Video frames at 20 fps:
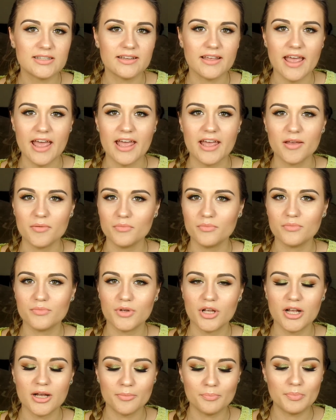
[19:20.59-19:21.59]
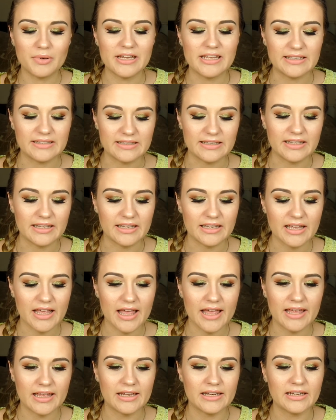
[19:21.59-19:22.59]
the game completely,
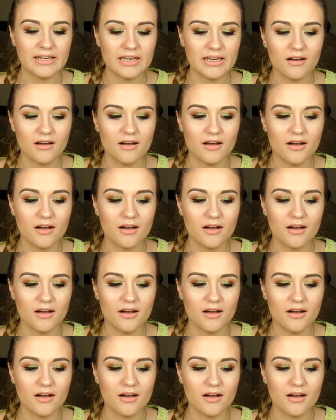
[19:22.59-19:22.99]
and